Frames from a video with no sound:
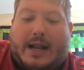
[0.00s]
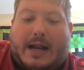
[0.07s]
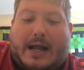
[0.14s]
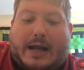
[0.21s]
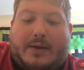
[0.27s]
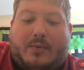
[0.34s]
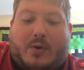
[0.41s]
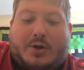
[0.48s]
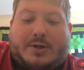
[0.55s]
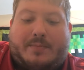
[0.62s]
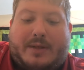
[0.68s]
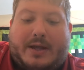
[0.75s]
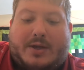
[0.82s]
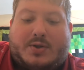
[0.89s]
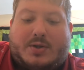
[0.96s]
and I worship
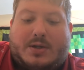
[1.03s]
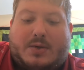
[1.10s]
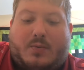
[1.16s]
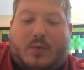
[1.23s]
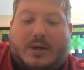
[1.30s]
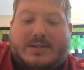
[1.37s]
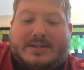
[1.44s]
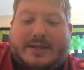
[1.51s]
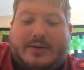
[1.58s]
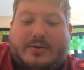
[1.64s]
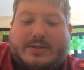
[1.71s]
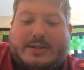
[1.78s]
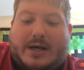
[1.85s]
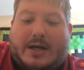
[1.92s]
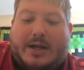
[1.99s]
thee as one single
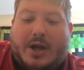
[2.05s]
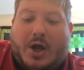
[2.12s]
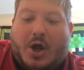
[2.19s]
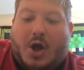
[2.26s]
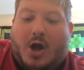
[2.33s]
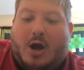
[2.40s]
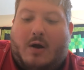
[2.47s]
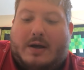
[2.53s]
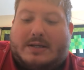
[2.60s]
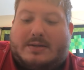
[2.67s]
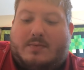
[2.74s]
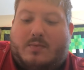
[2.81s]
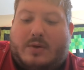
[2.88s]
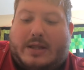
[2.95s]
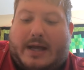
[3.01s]
Son, who has
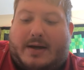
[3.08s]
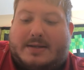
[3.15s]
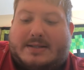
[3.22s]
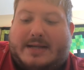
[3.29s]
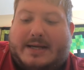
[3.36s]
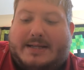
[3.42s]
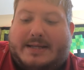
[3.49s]
without seed